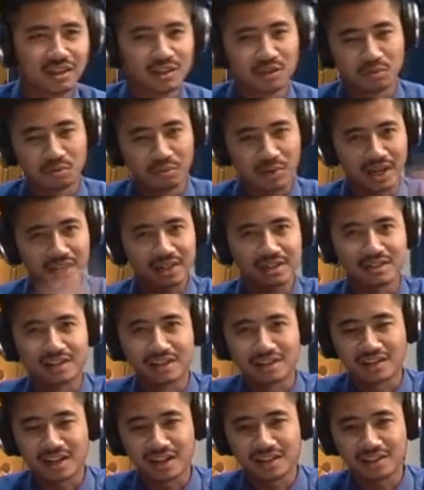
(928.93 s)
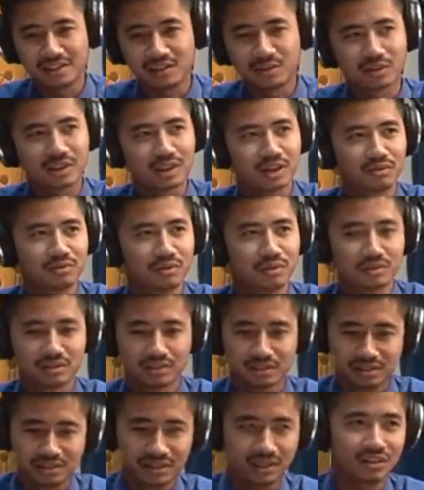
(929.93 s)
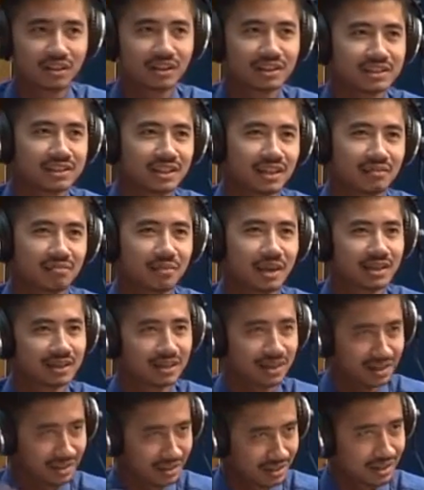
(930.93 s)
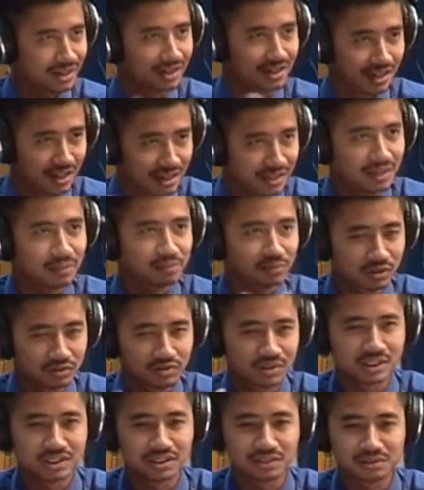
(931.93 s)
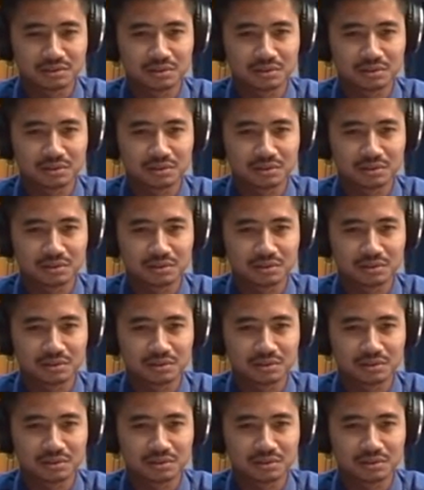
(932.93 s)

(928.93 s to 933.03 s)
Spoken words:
You buy another Nokia phone, still got Snake, but another improved version.